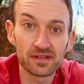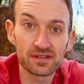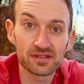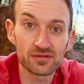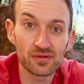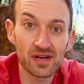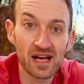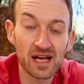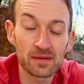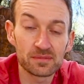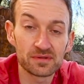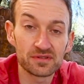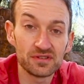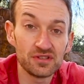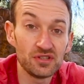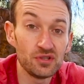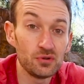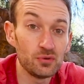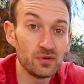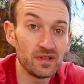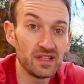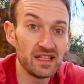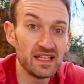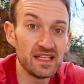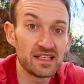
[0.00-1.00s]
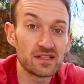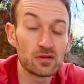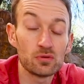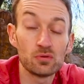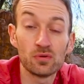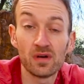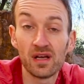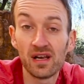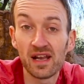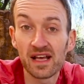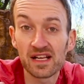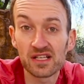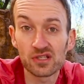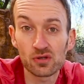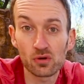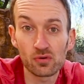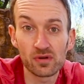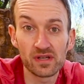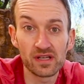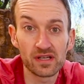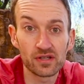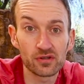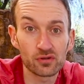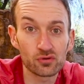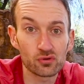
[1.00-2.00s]
SRAM's new Eagle
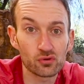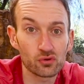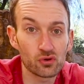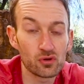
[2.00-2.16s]
electronic